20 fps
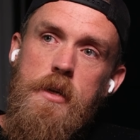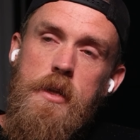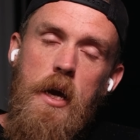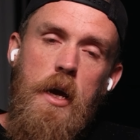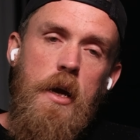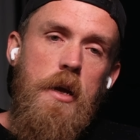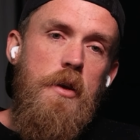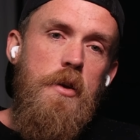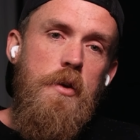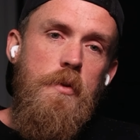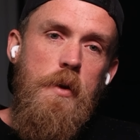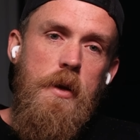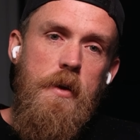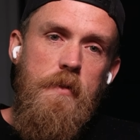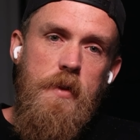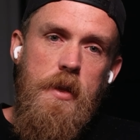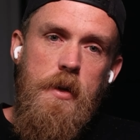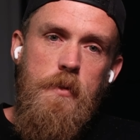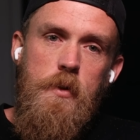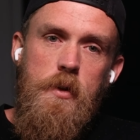They can do
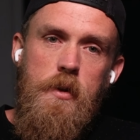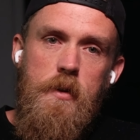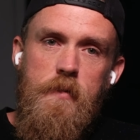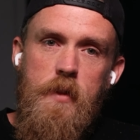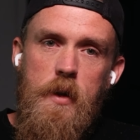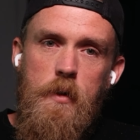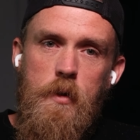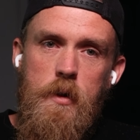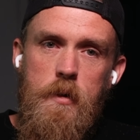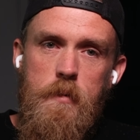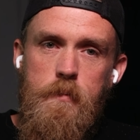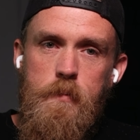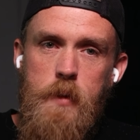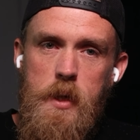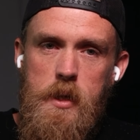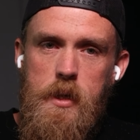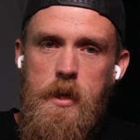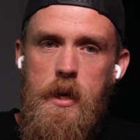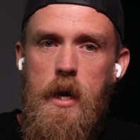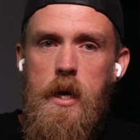whatever they want. If they want to
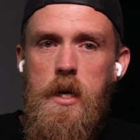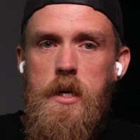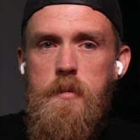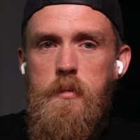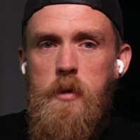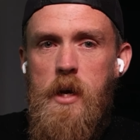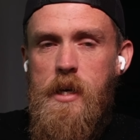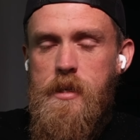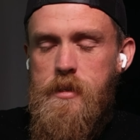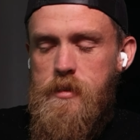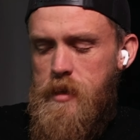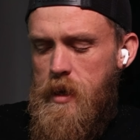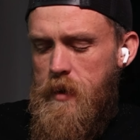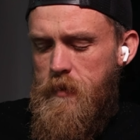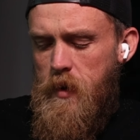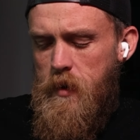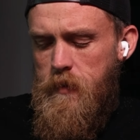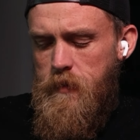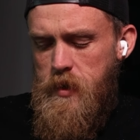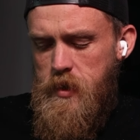build an AI browser and they've
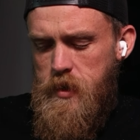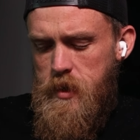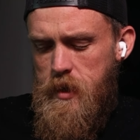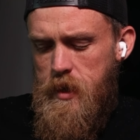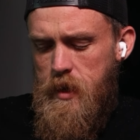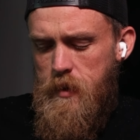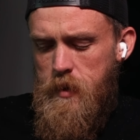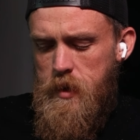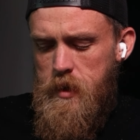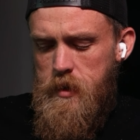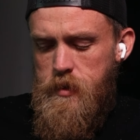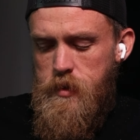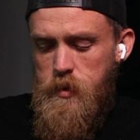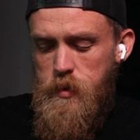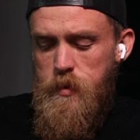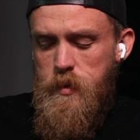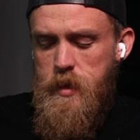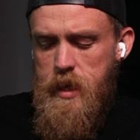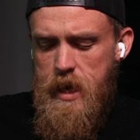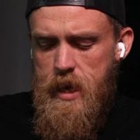got a vision, they want to
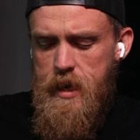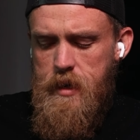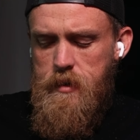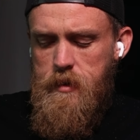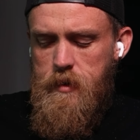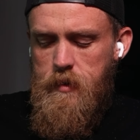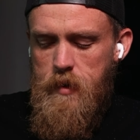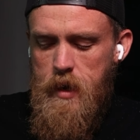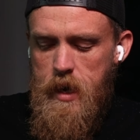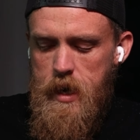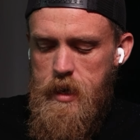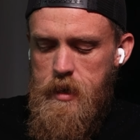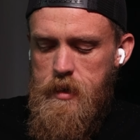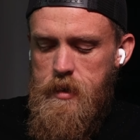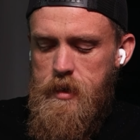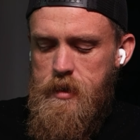do that, great.